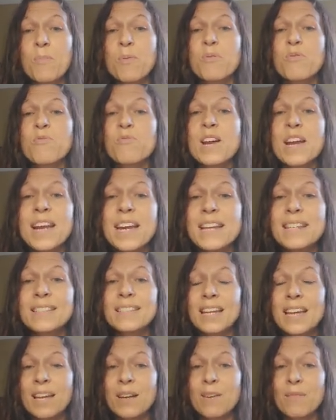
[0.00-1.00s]

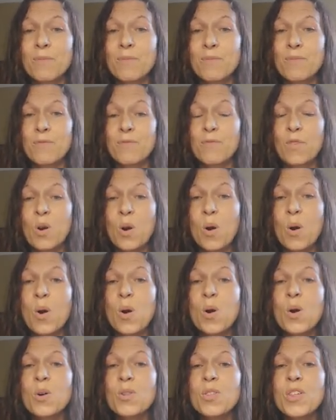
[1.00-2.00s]
Praise him for
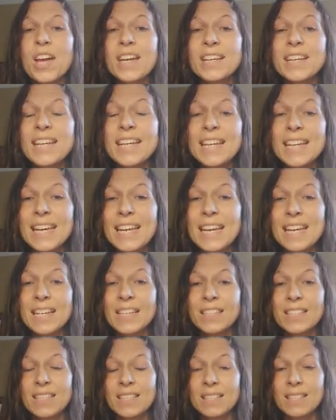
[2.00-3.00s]
all that he
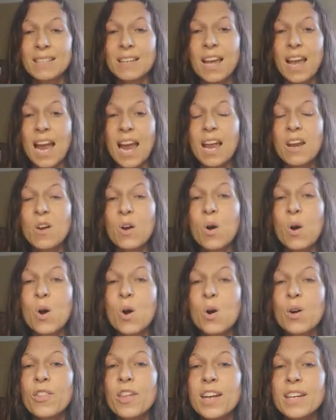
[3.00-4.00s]
is and
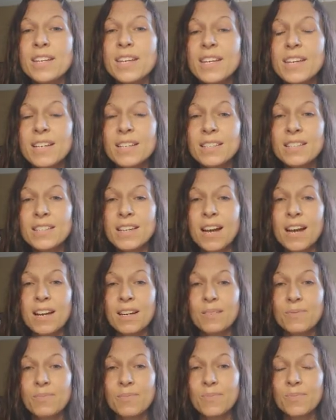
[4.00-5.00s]
all that he has
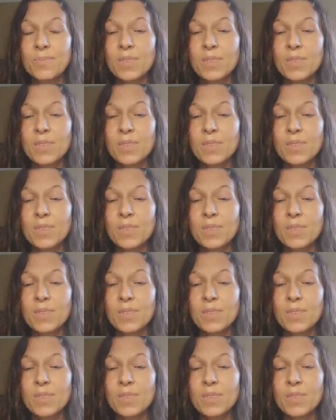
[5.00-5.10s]
done